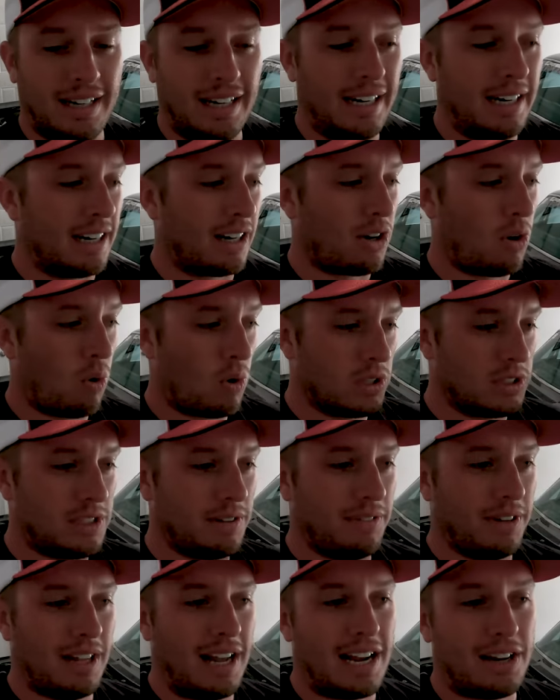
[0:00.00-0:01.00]
In the course
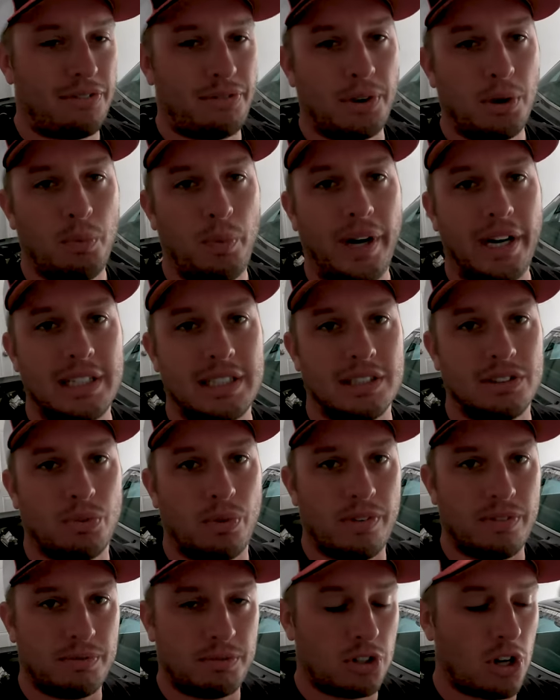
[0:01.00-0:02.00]
of the last few weeks, as
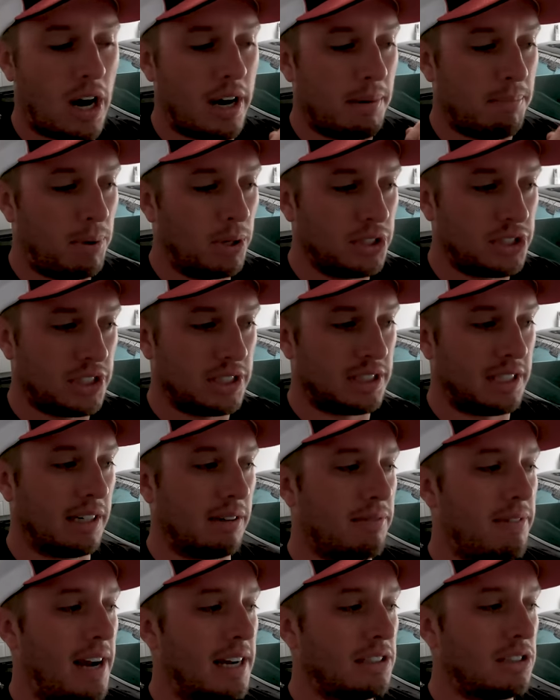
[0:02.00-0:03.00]
we've tried to push this
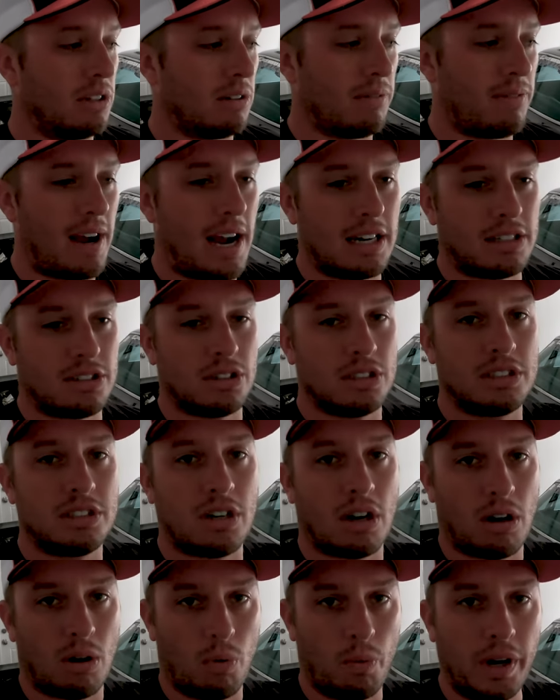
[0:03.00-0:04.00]
thing faster and faster, it's
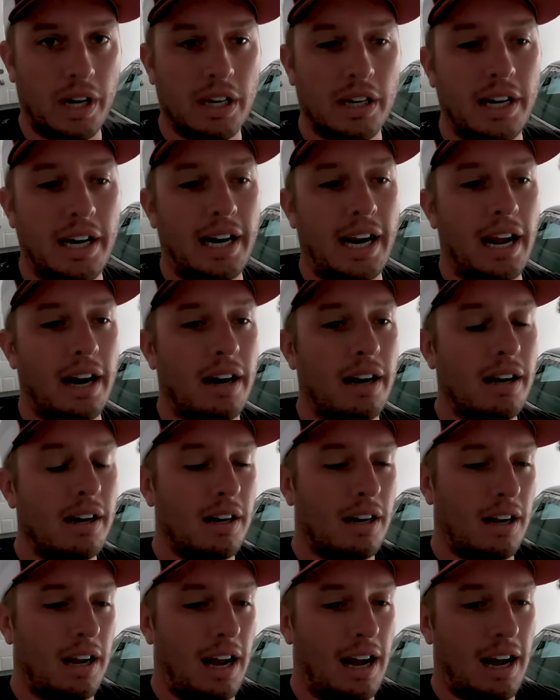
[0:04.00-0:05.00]
starting to wheelie again.
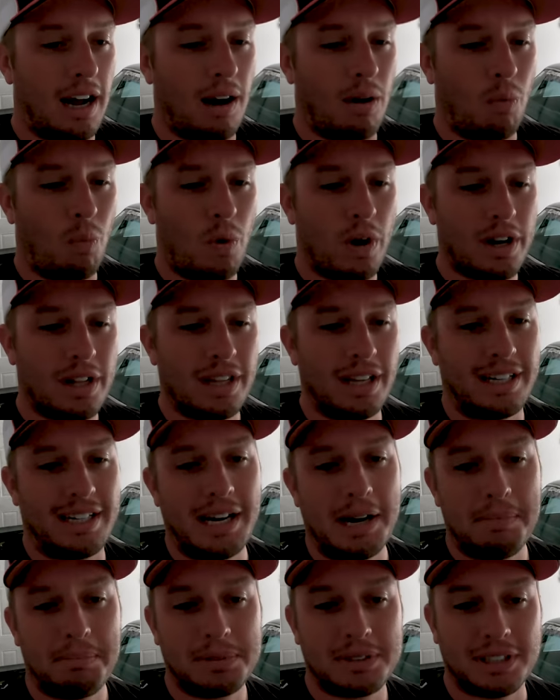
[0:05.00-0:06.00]
One of the
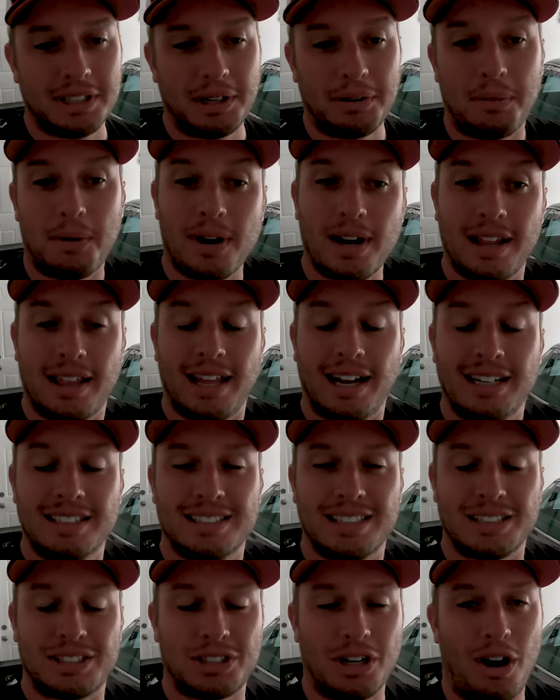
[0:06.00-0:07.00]
tips and one of the
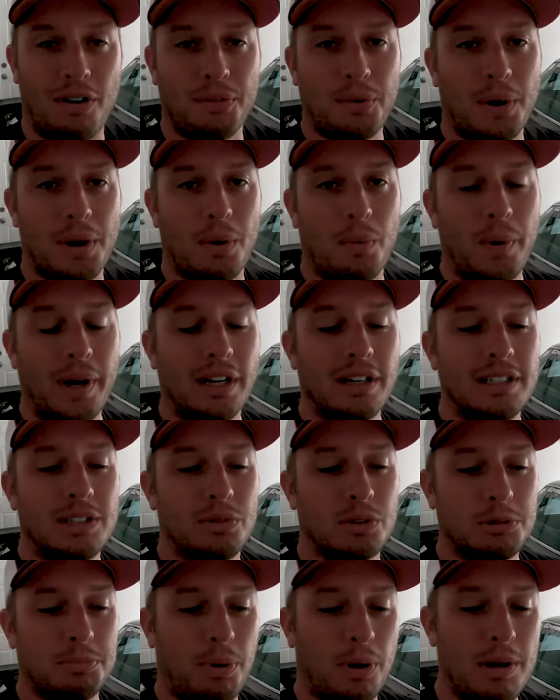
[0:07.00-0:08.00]
things that solved one of the
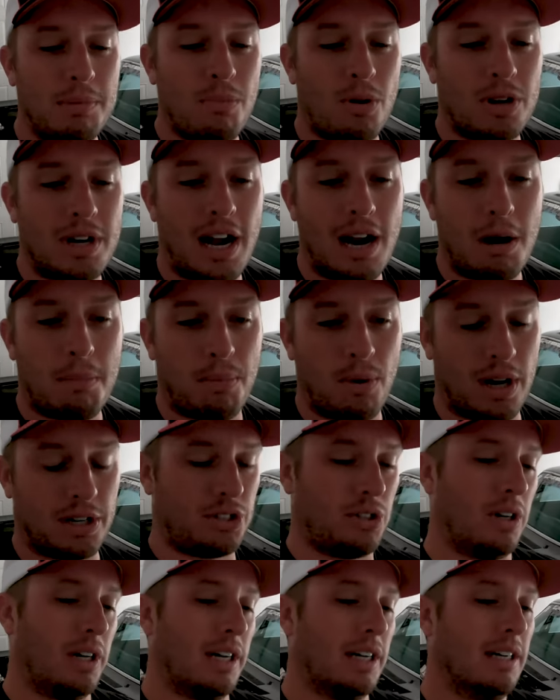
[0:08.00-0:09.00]
wheelies was putting more tire
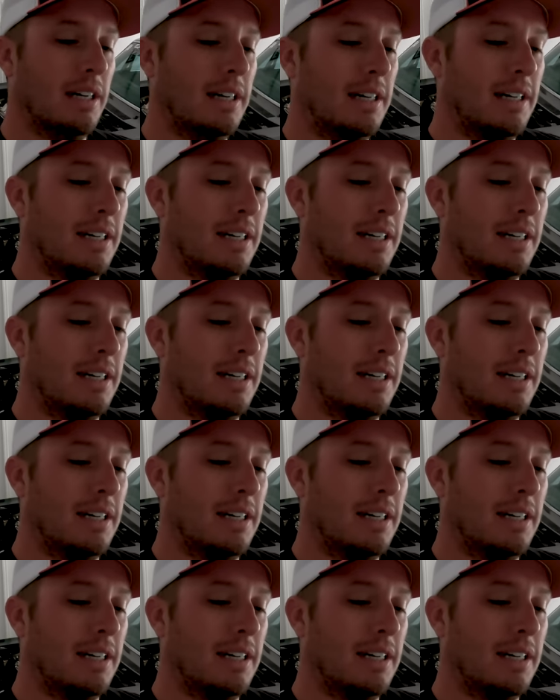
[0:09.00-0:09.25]
pressure in it.